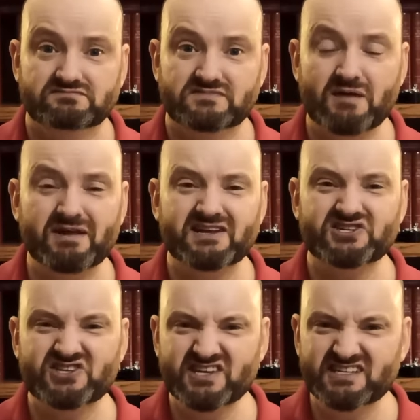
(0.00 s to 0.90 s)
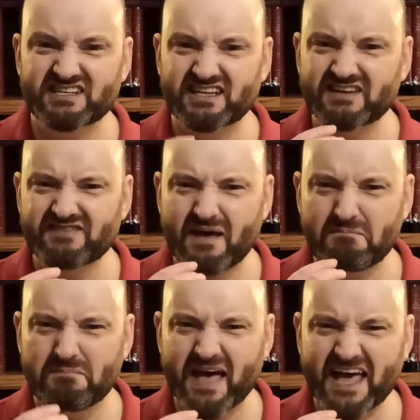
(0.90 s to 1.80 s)
I mean, it should leave
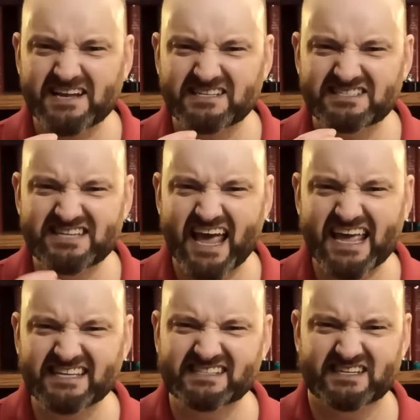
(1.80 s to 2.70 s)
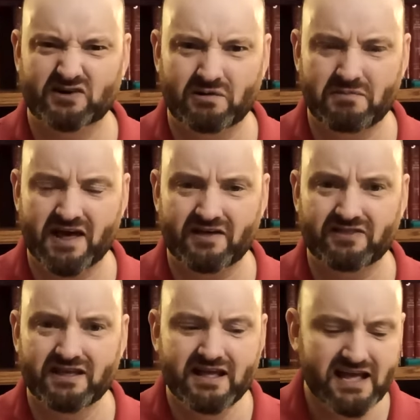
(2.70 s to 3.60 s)
that bad taste in our mouth.
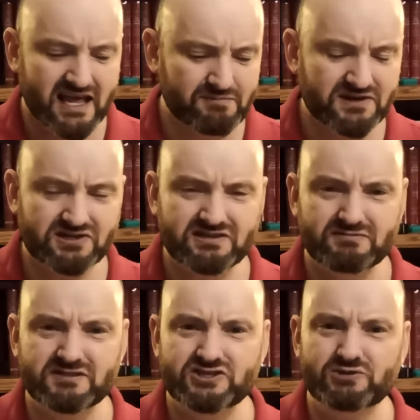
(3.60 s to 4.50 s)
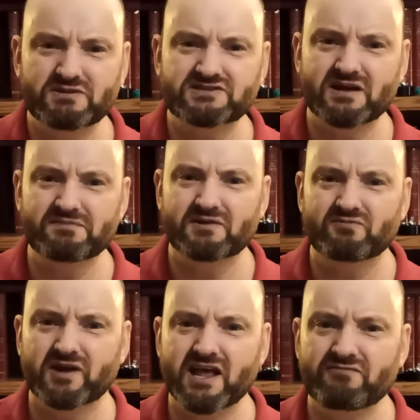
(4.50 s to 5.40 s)
It should be something
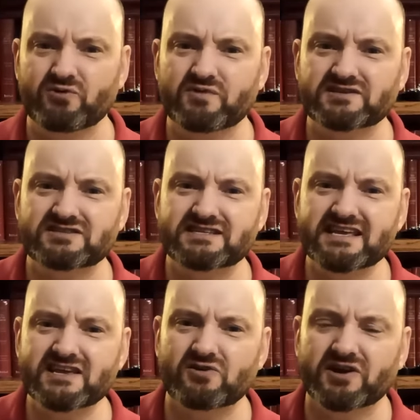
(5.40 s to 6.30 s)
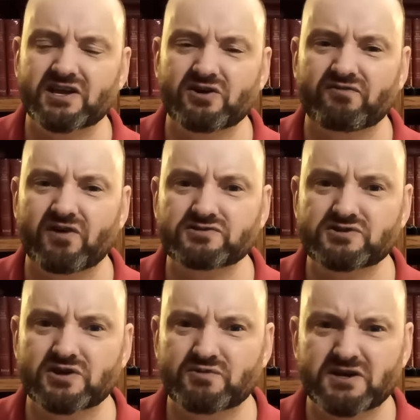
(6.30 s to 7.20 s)
whenever we see or hear
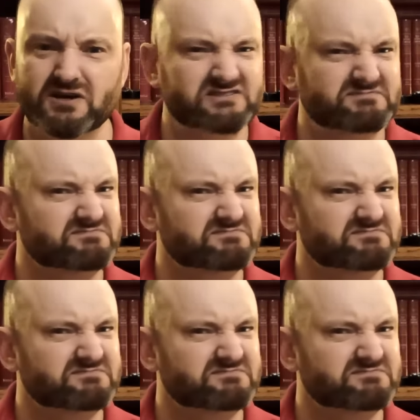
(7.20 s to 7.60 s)
falsehood, we go,